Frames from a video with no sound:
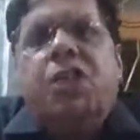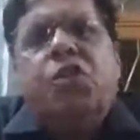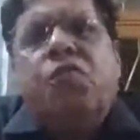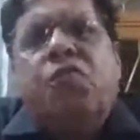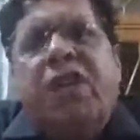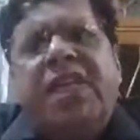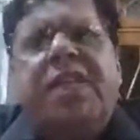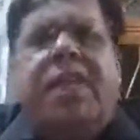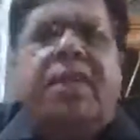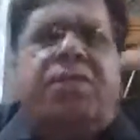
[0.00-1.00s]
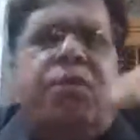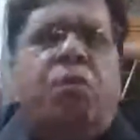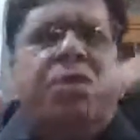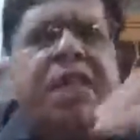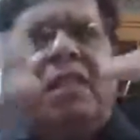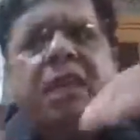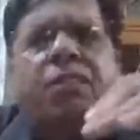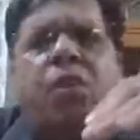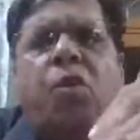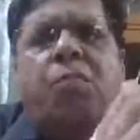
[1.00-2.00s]
So once the foam cells are
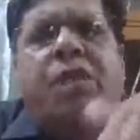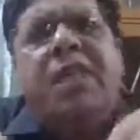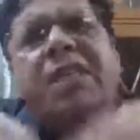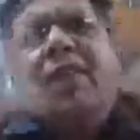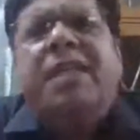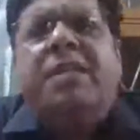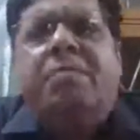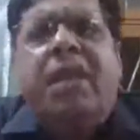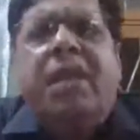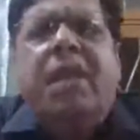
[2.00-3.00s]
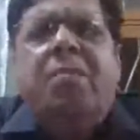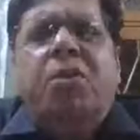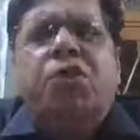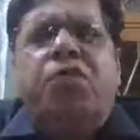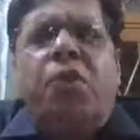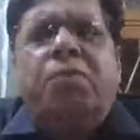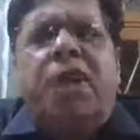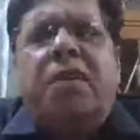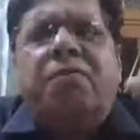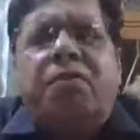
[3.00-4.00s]
formed, so it's very simple, because
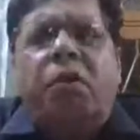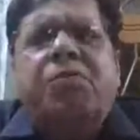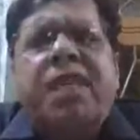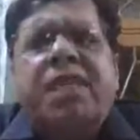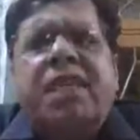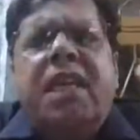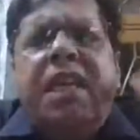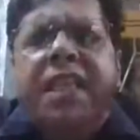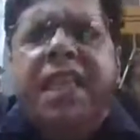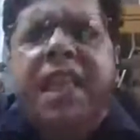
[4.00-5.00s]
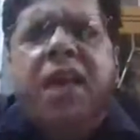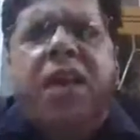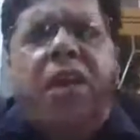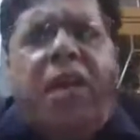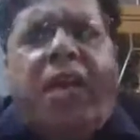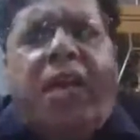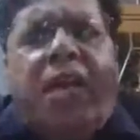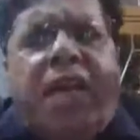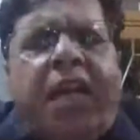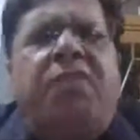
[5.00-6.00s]
foam cells, they
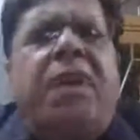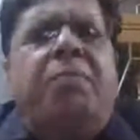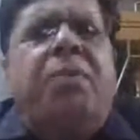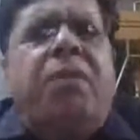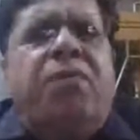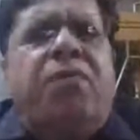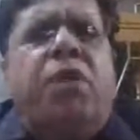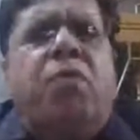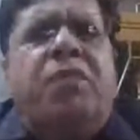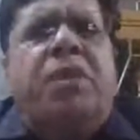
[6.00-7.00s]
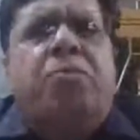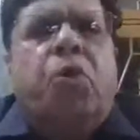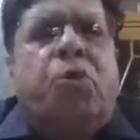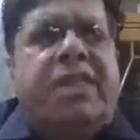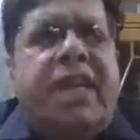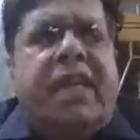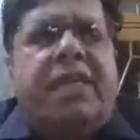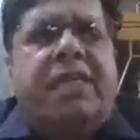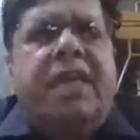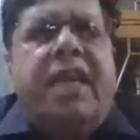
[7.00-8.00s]
develop from the
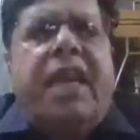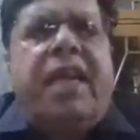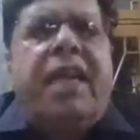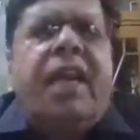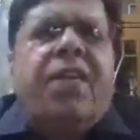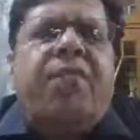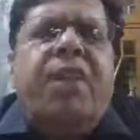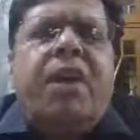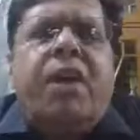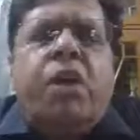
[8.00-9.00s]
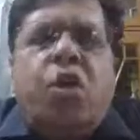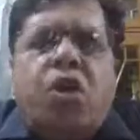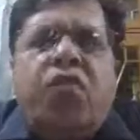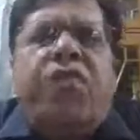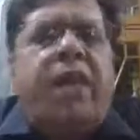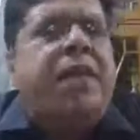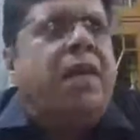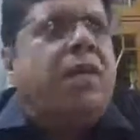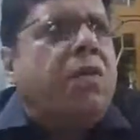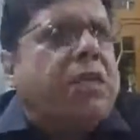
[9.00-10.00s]
monocytes, and if lot of
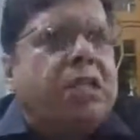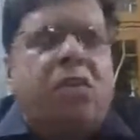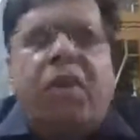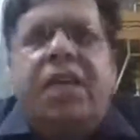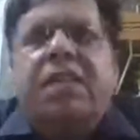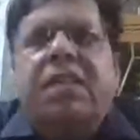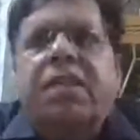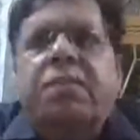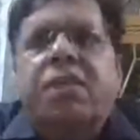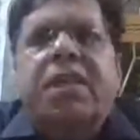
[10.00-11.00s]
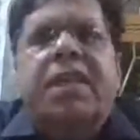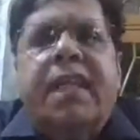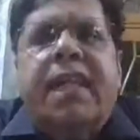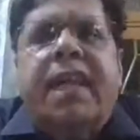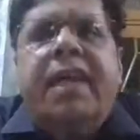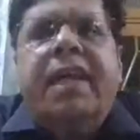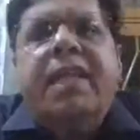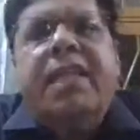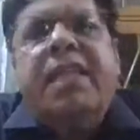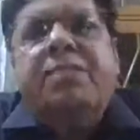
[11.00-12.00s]
LDL cholesterol is deposited there,
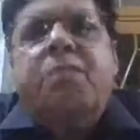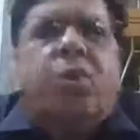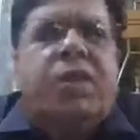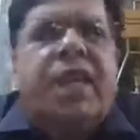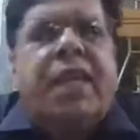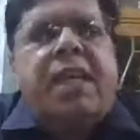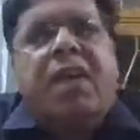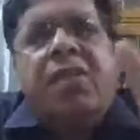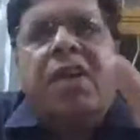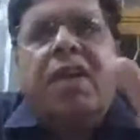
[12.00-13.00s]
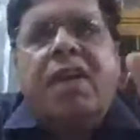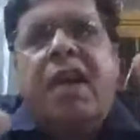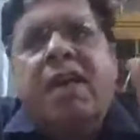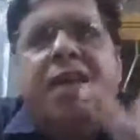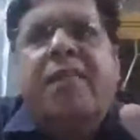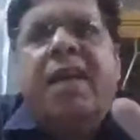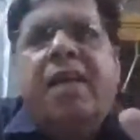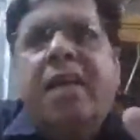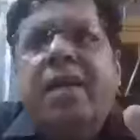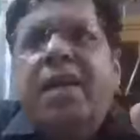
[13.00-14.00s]
then the monocyte converted
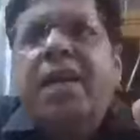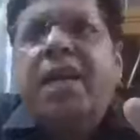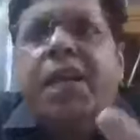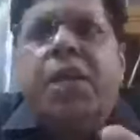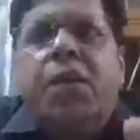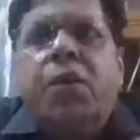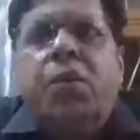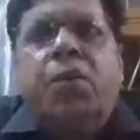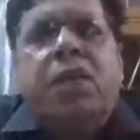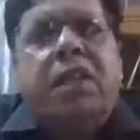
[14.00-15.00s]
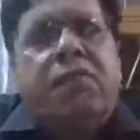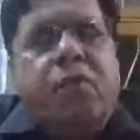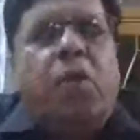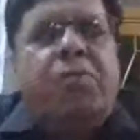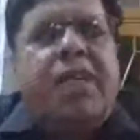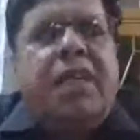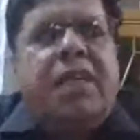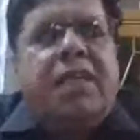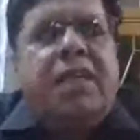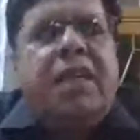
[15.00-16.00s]
ultimately into the foam
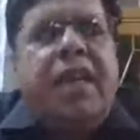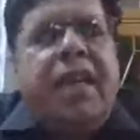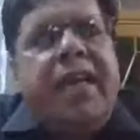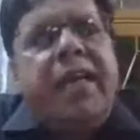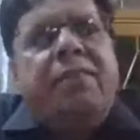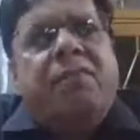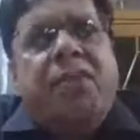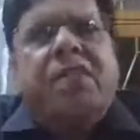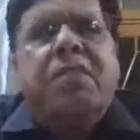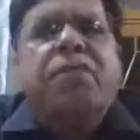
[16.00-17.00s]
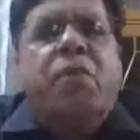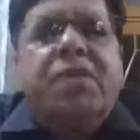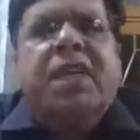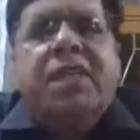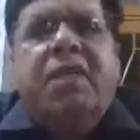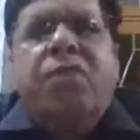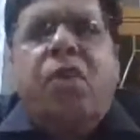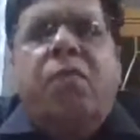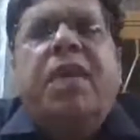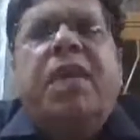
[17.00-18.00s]
cells. And once the foam cells are
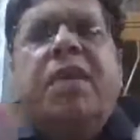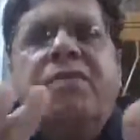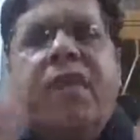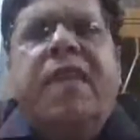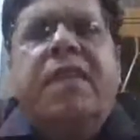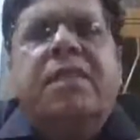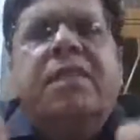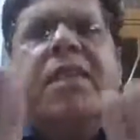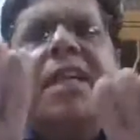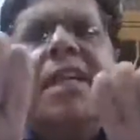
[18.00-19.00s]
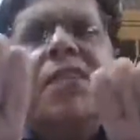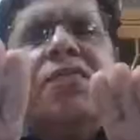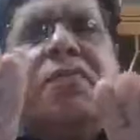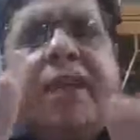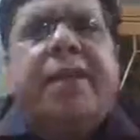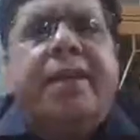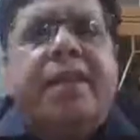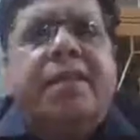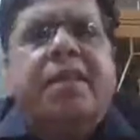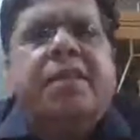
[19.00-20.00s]
formed, friends, it is very
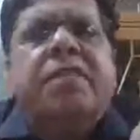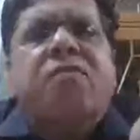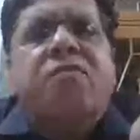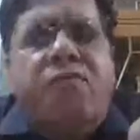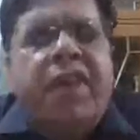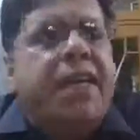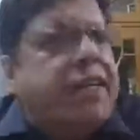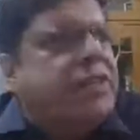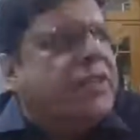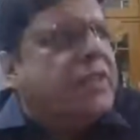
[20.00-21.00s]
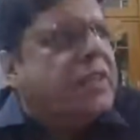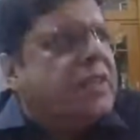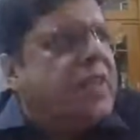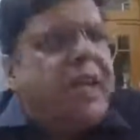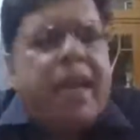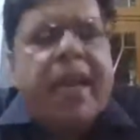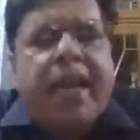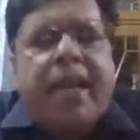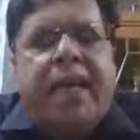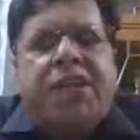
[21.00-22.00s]
dangerous, very dangerous.
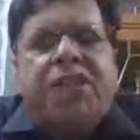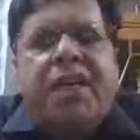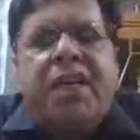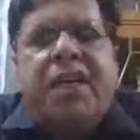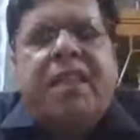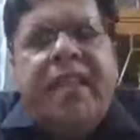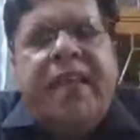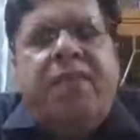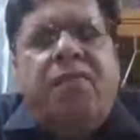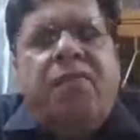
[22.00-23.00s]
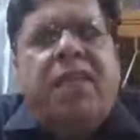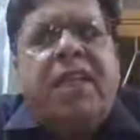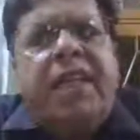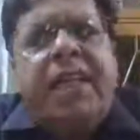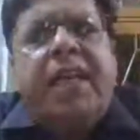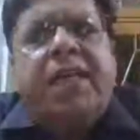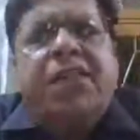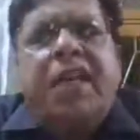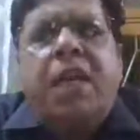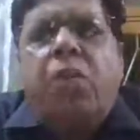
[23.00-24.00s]
Aggregation, then further
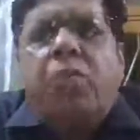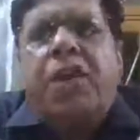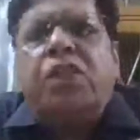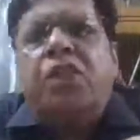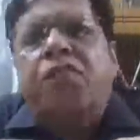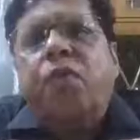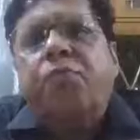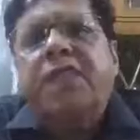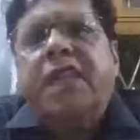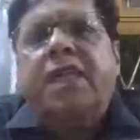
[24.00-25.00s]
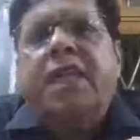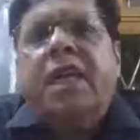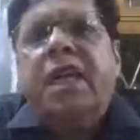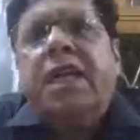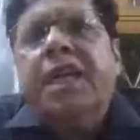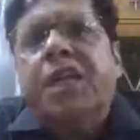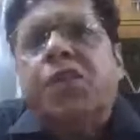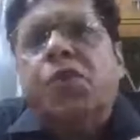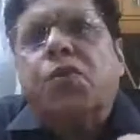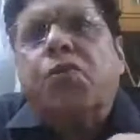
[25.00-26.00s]
aggregation and accumulation of foam cells
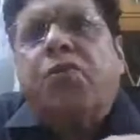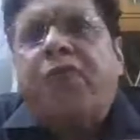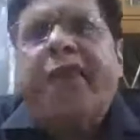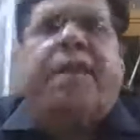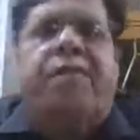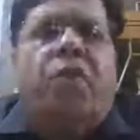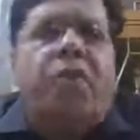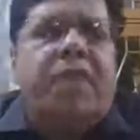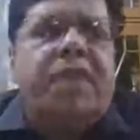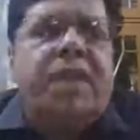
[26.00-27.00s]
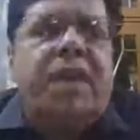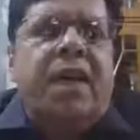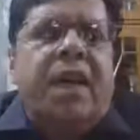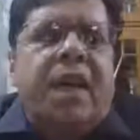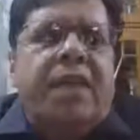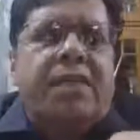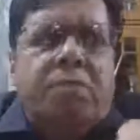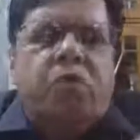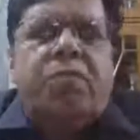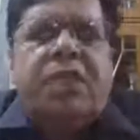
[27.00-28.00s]
leads to fatty formation, and
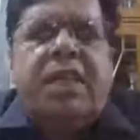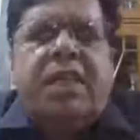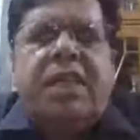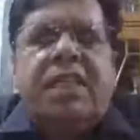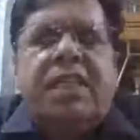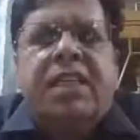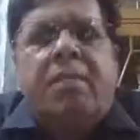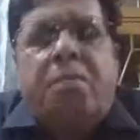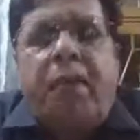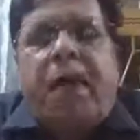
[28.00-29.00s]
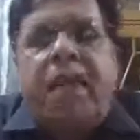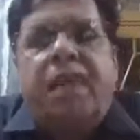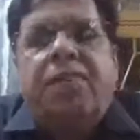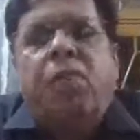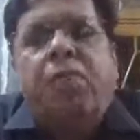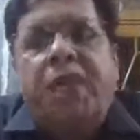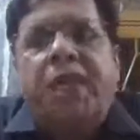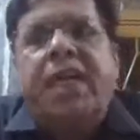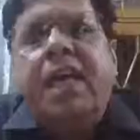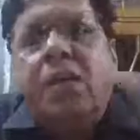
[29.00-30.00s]
smooth muscle cells migrate from
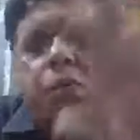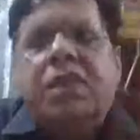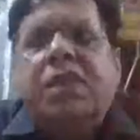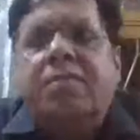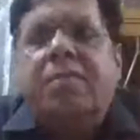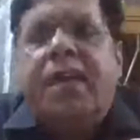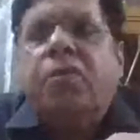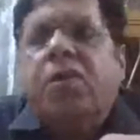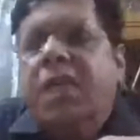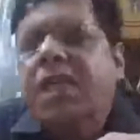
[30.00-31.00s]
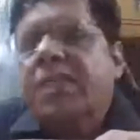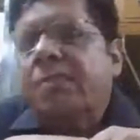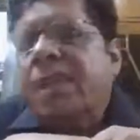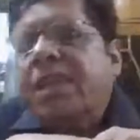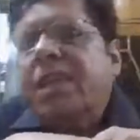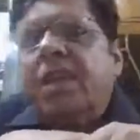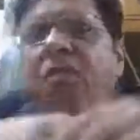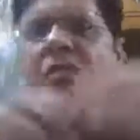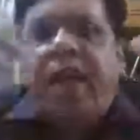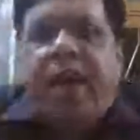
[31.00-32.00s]
media to the subendothelial space
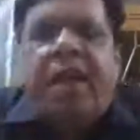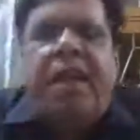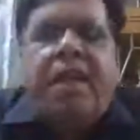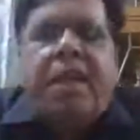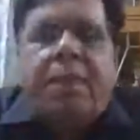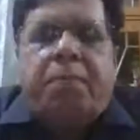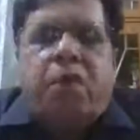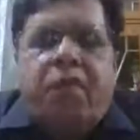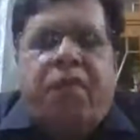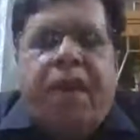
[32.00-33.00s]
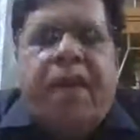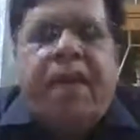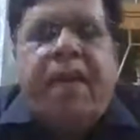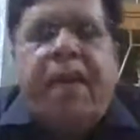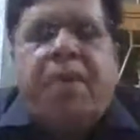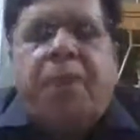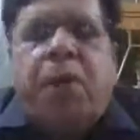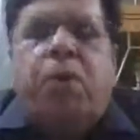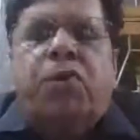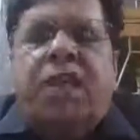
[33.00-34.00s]
where they proliferate and
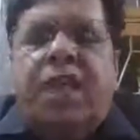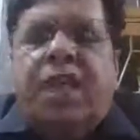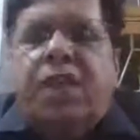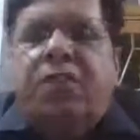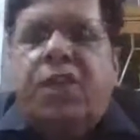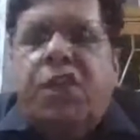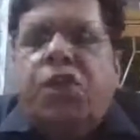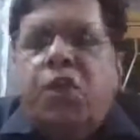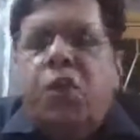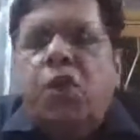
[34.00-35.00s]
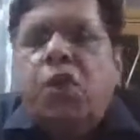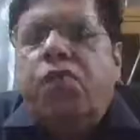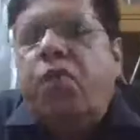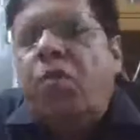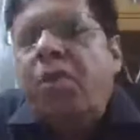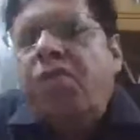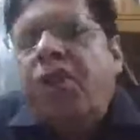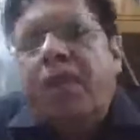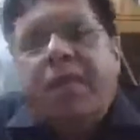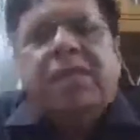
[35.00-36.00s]
produce connective tissue to form a
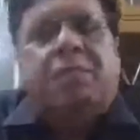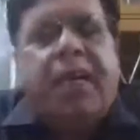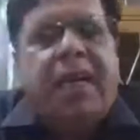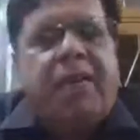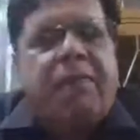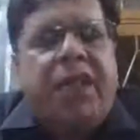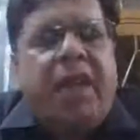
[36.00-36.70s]
fibrous plate.